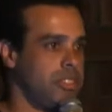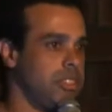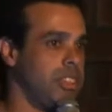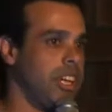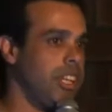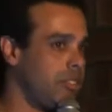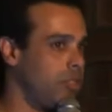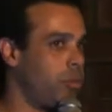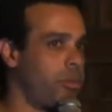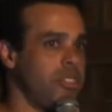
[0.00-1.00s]
the
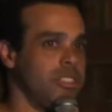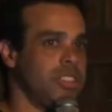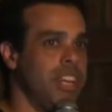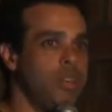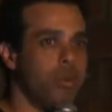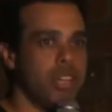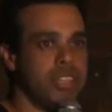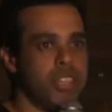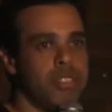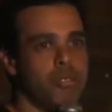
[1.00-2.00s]
interview process, anyone
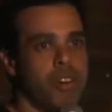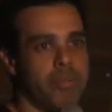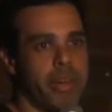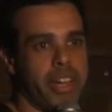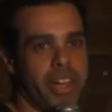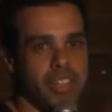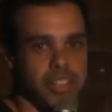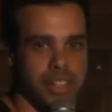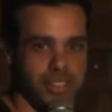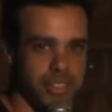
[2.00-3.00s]
can drop a
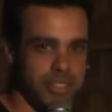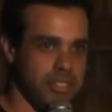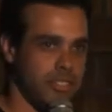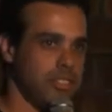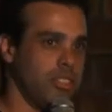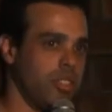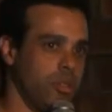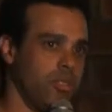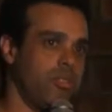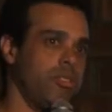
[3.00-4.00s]
candidate. It
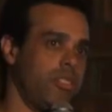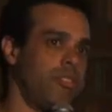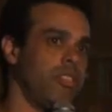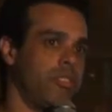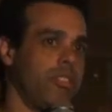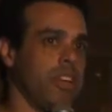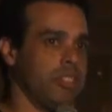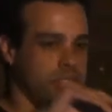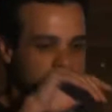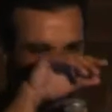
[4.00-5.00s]
goes through different
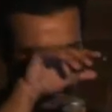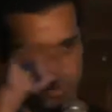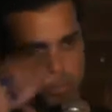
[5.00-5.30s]
phases.